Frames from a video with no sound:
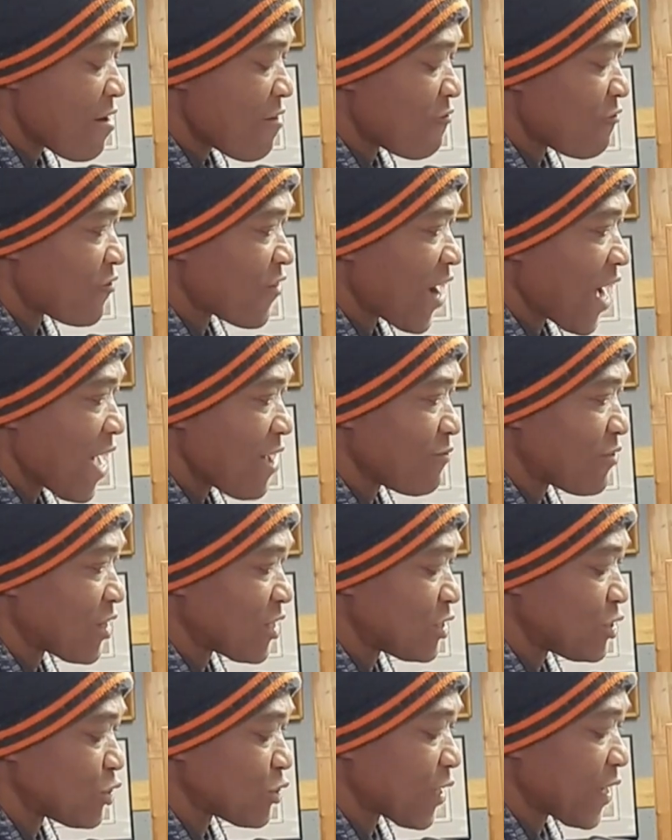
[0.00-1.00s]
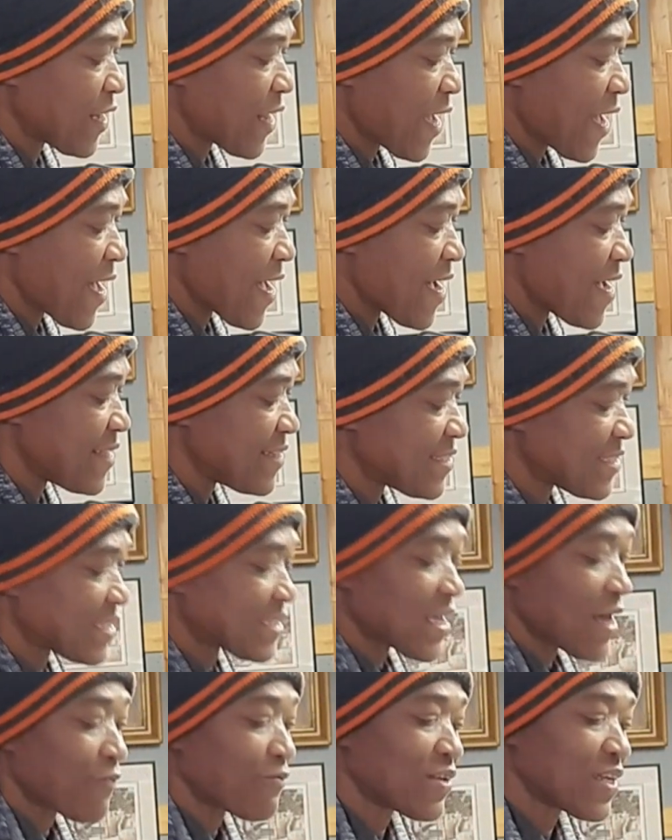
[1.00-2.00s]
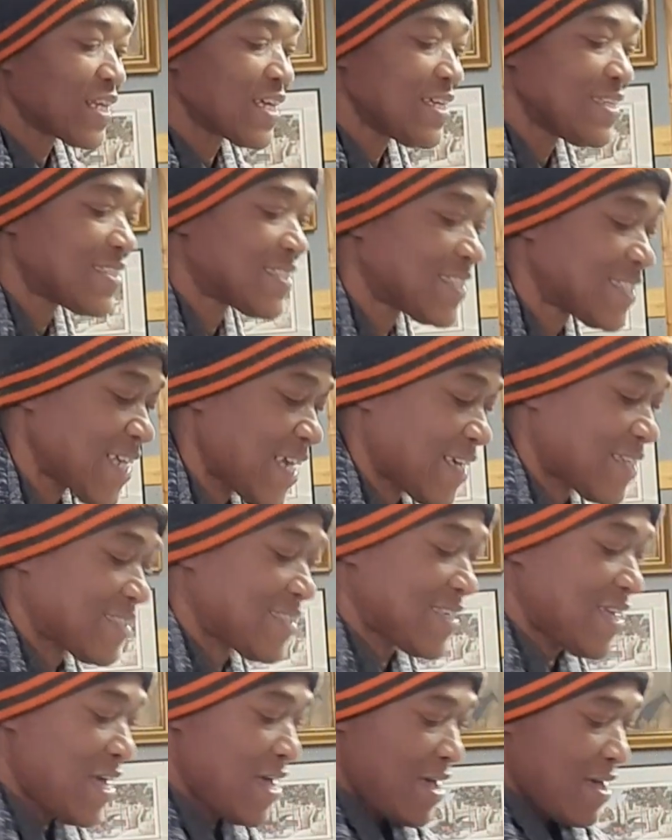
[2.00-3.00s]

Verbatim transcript: five hundred seventy-six.